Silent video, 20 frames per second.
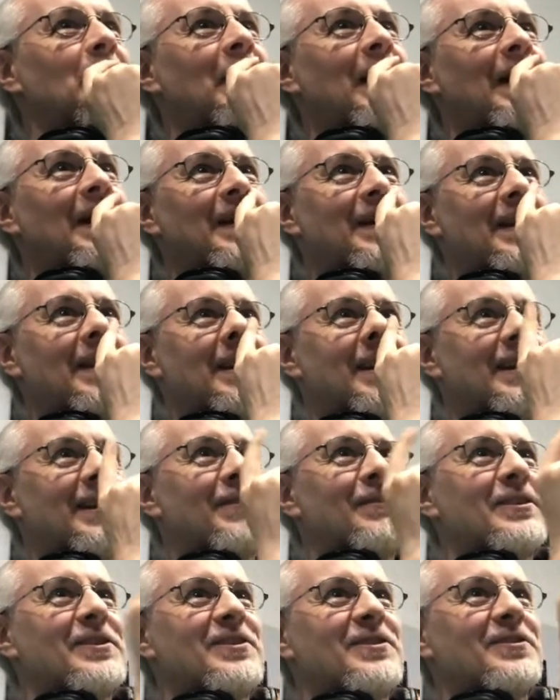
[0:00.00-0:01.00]
Yeah, it
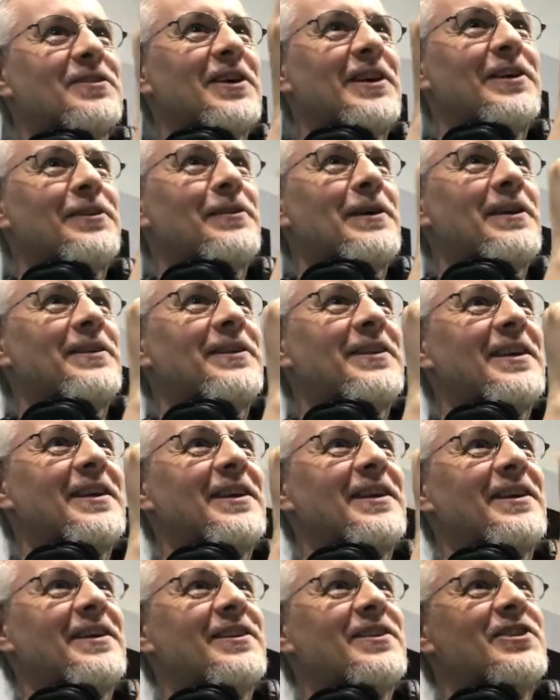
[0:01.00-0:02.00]
was right around
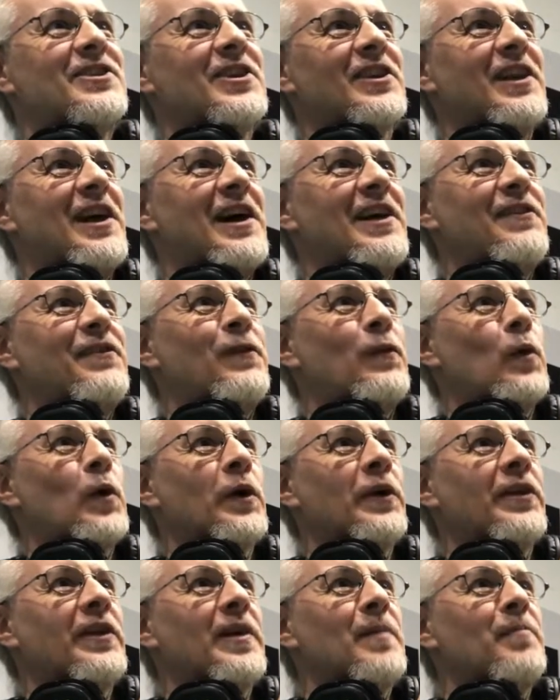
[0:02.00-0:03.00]
July
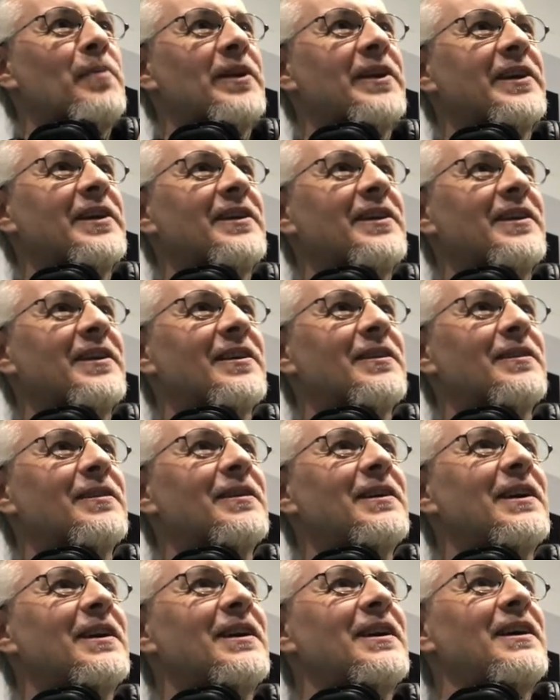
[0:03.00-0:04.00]
4th. I played
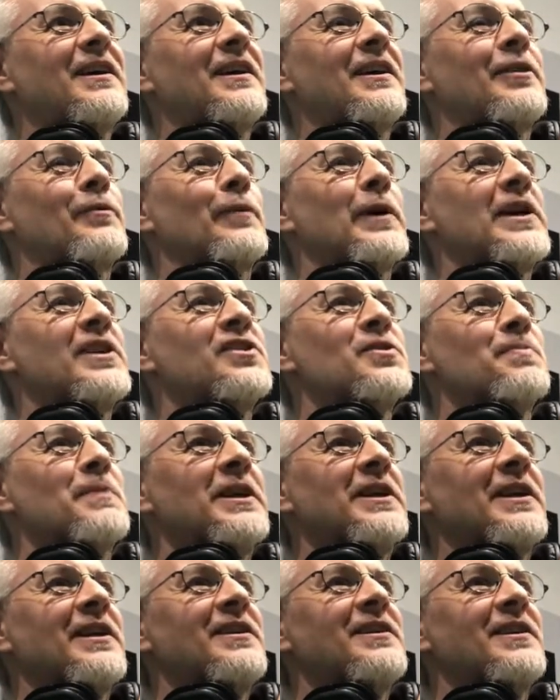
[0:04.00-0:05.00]
an
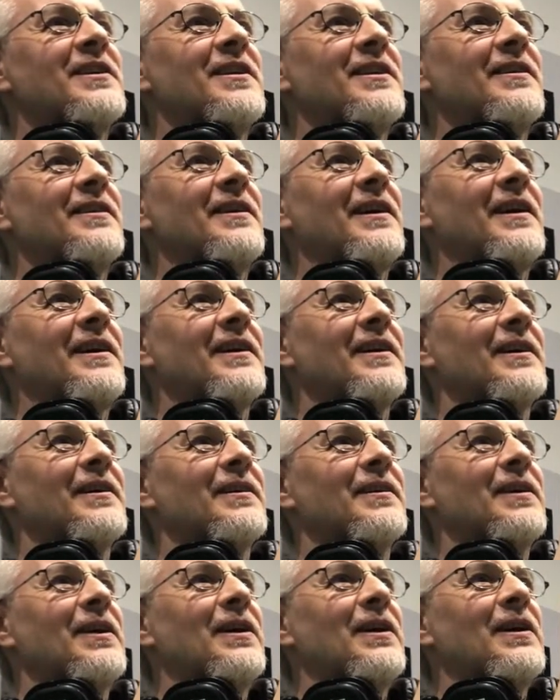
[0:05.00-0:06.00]
arrangement I did
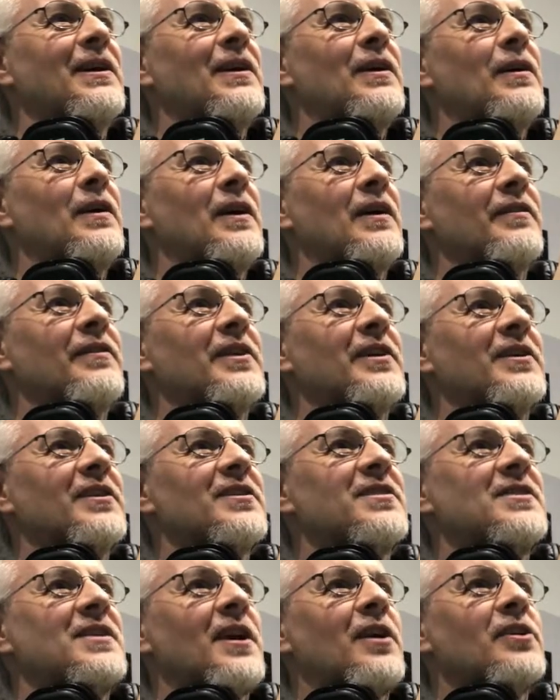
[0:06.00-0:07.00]
of the
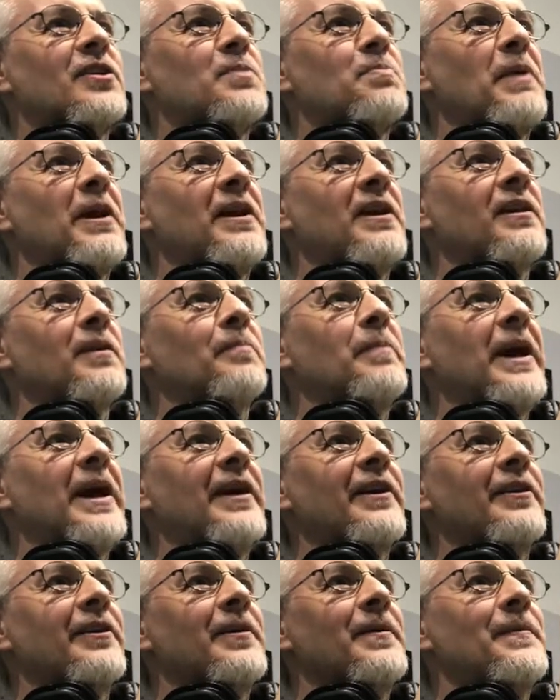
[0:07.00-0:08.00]
Star Spangled
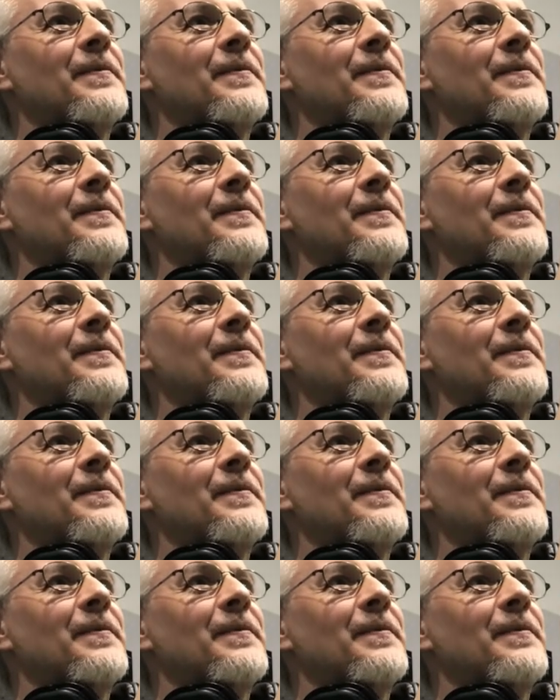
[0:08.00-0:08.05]
Banner.